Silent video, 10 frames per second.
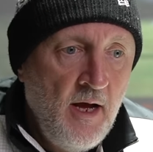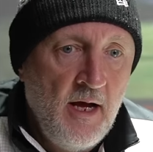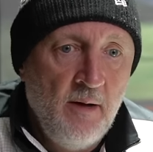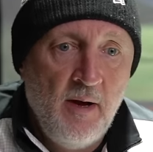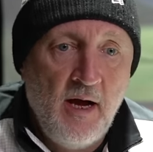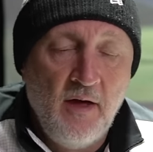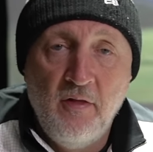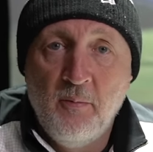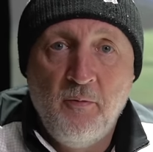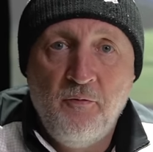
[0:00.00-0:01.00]
Um, I
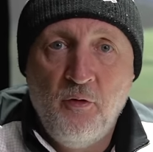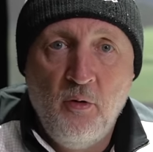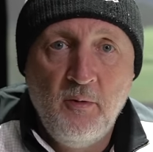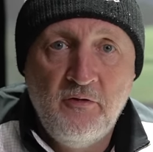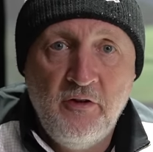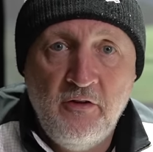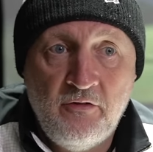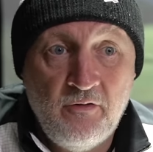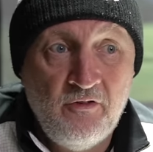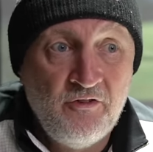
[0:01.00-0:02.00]
think the performance
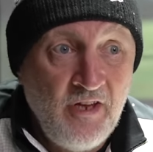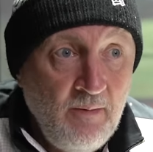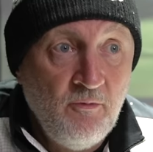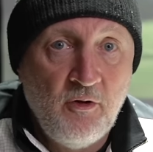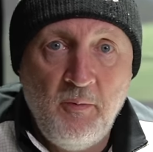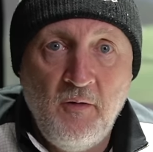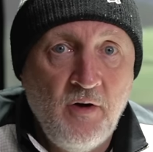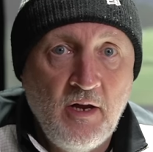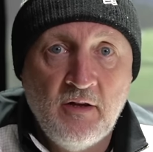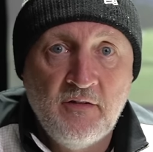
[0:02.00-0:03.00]
is, seems to be
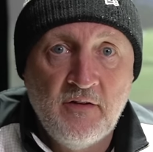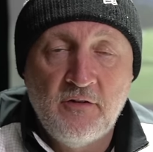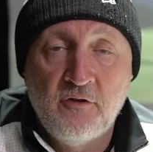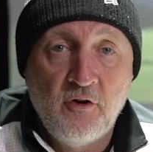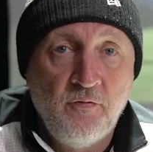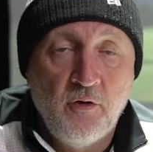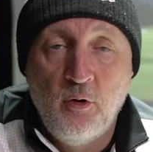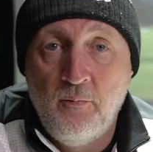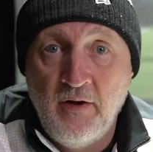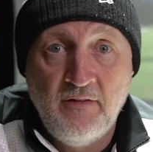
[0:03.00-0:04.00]
very consistent off the
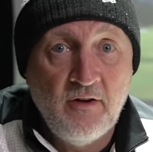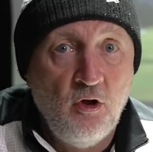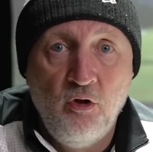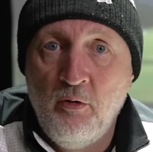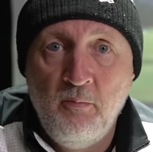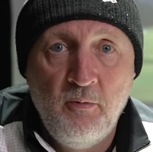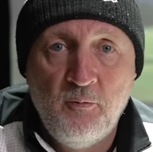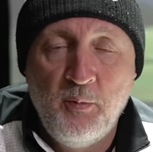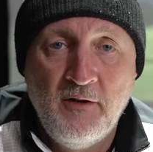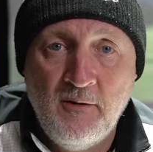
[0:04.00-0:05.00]
club face. I got
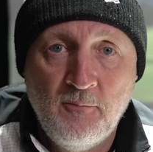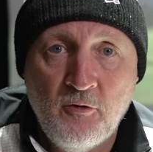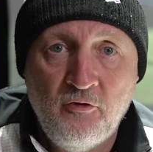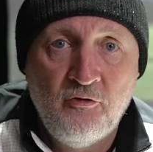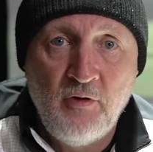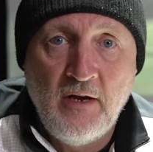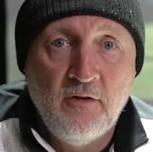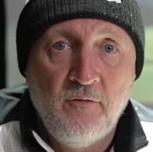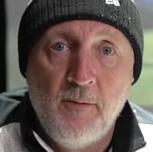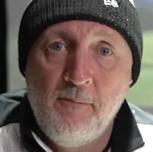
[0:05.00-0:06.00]
numbers pretty much straight
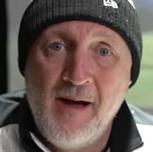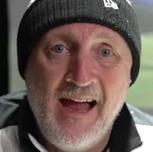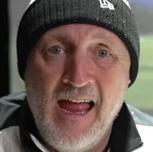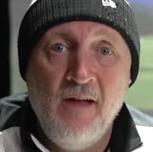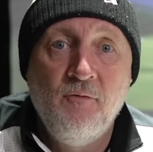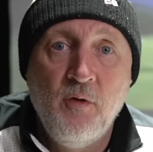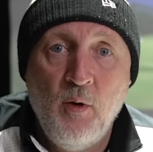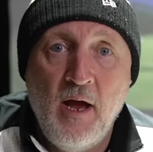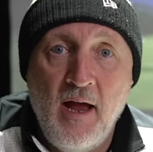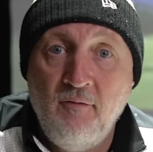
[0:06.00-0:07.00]
off the bat
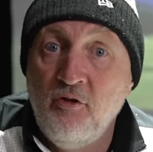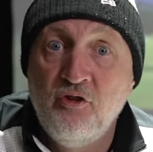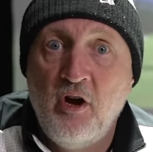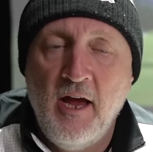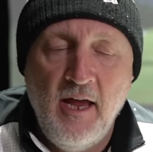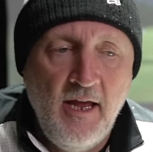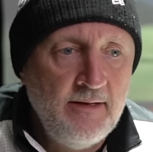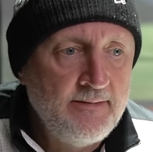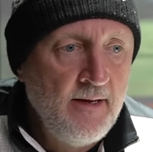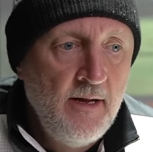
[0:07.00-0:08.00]
everywhere, every shot I
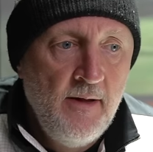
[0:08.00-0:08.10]
hit.